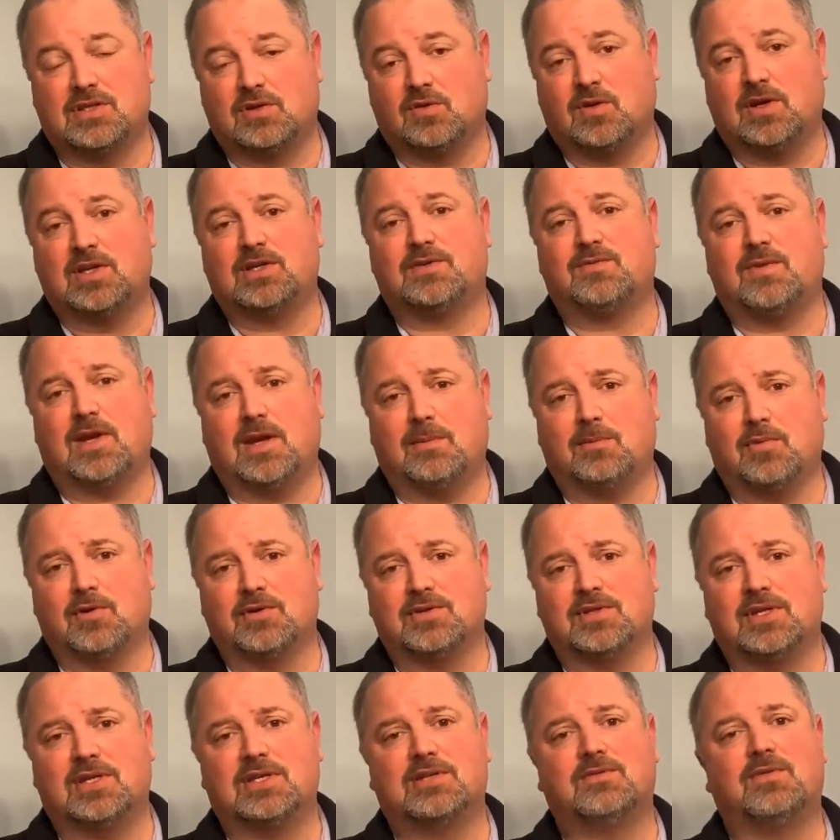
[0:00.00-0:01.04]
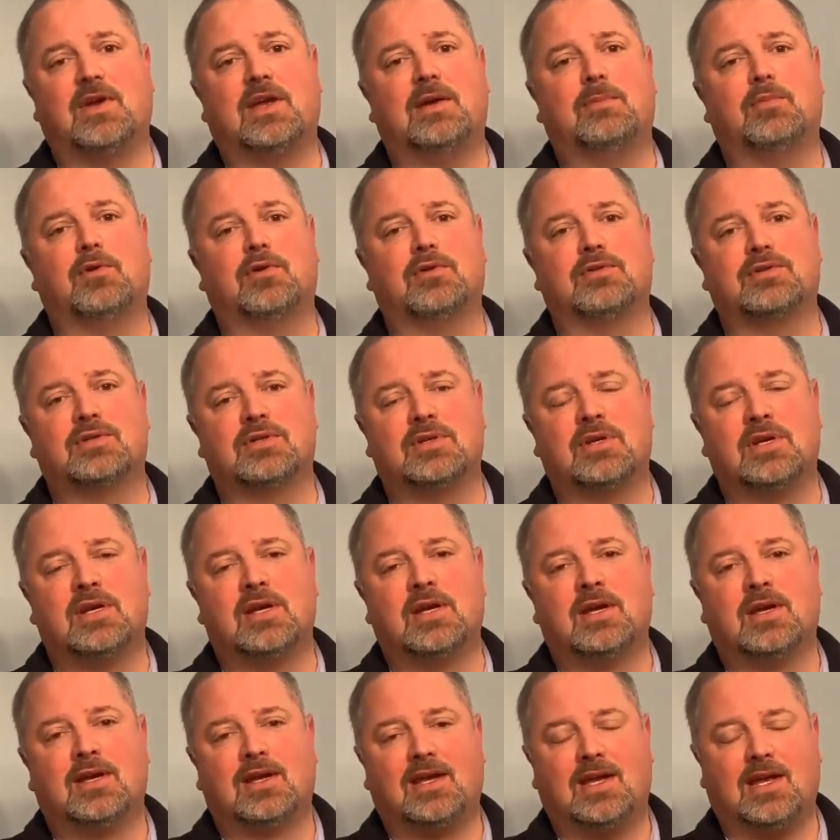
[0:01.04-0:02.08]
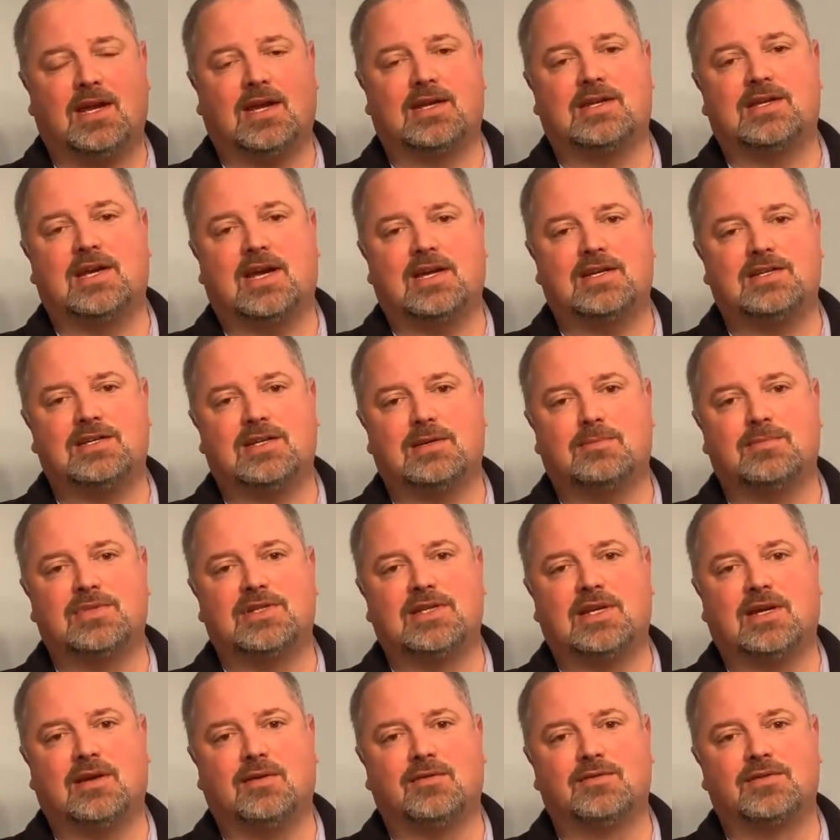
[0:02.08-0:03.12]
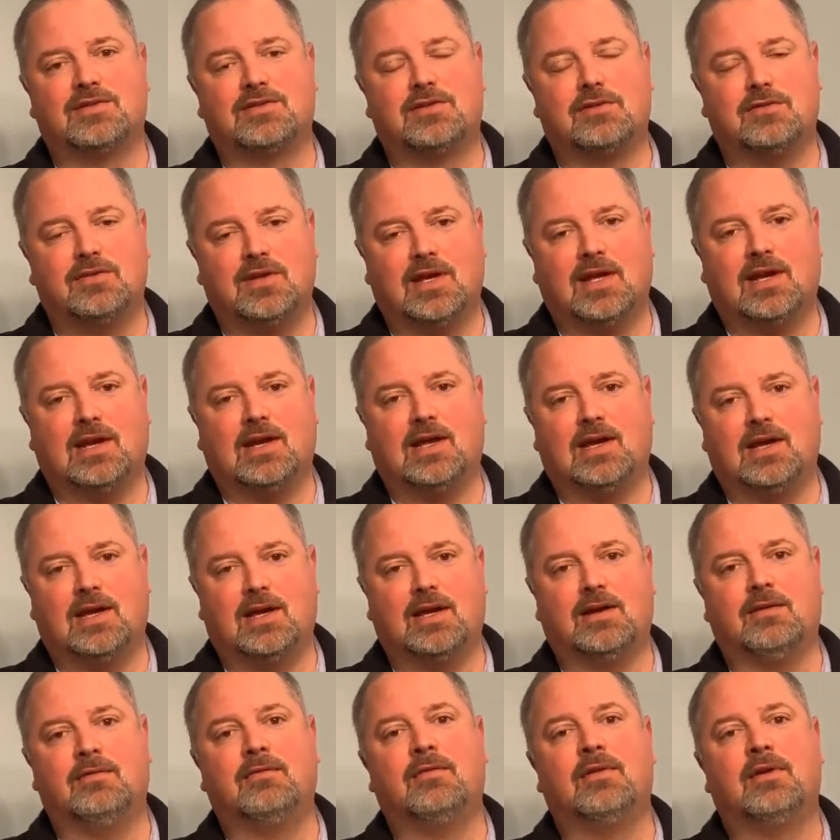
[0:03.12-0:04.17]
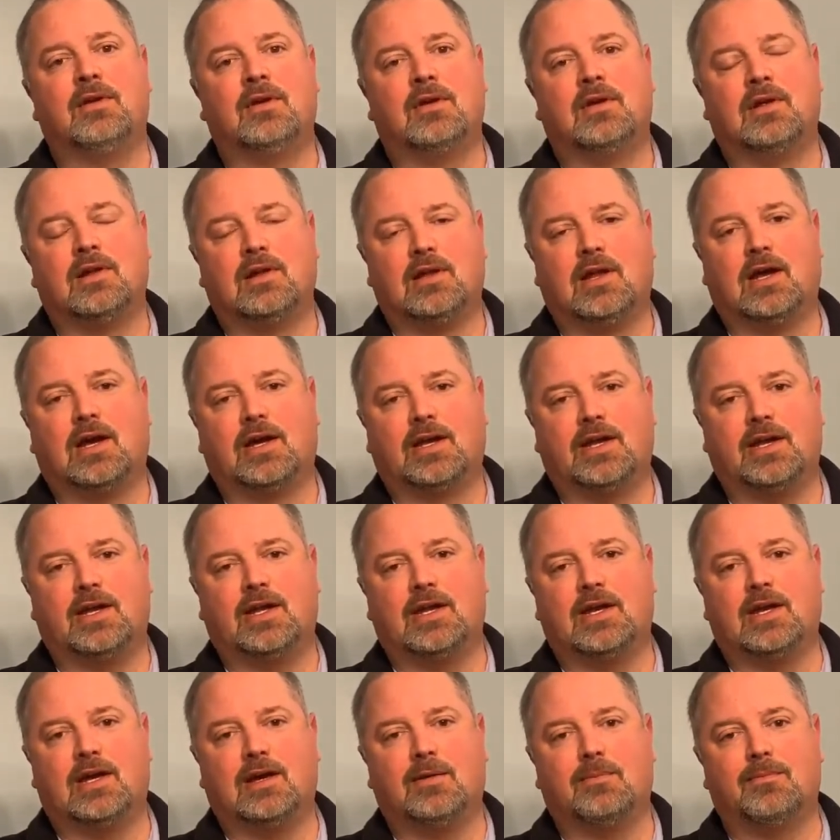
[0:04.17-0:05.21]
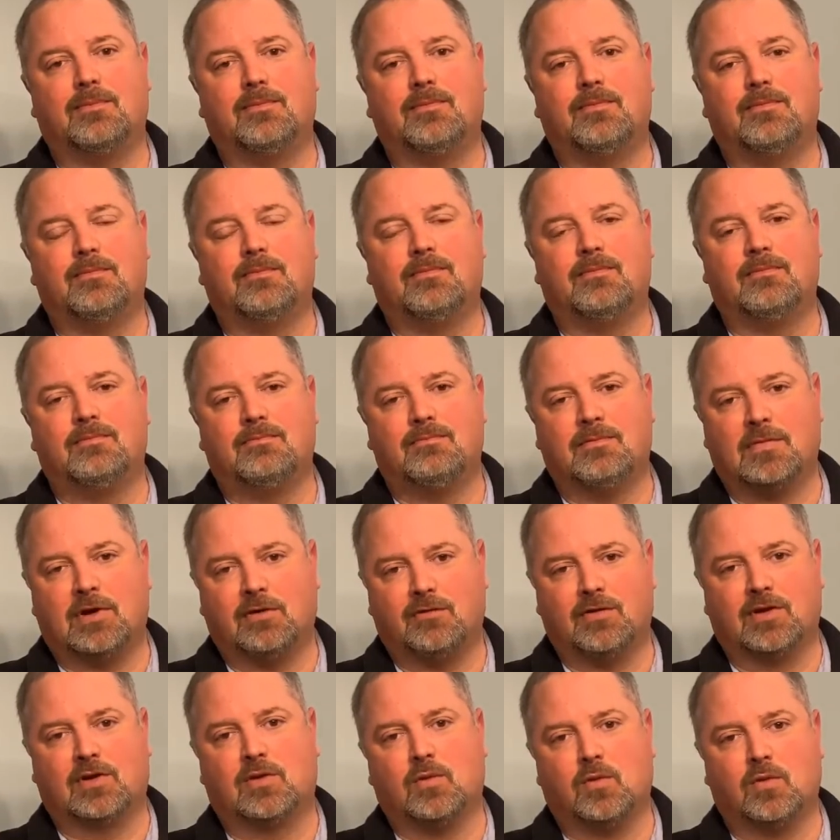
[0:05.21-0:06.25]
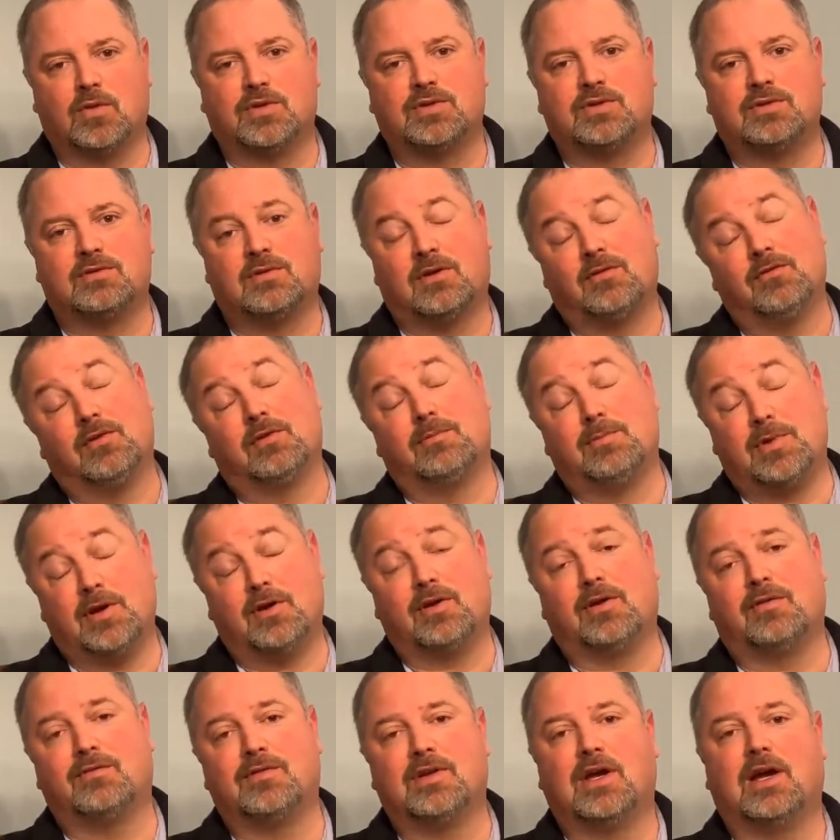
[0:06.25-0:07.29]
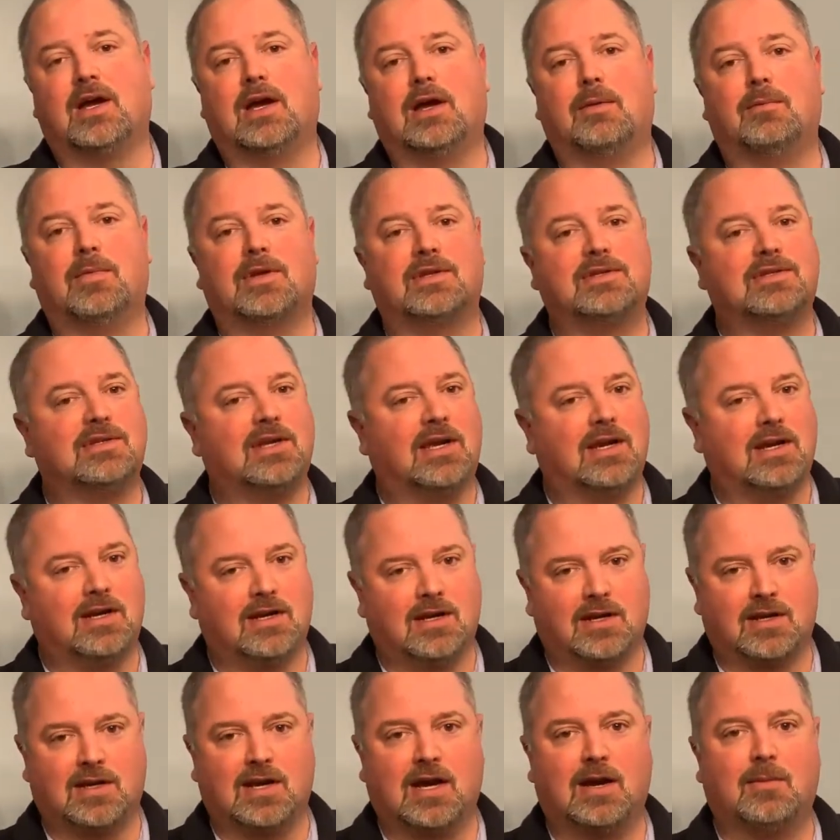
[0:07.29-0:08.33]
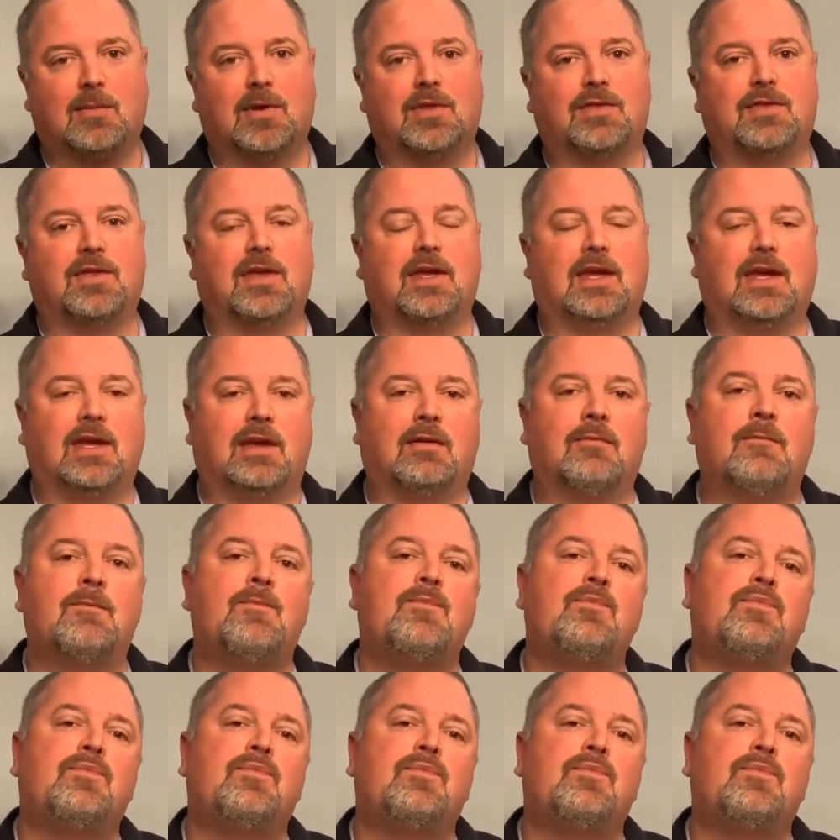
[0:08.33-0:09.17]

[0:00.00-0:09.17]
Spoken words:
grease vapors. These vapors can attach themselves to that line, locking it up over a period of time. It's not an uncommon thing.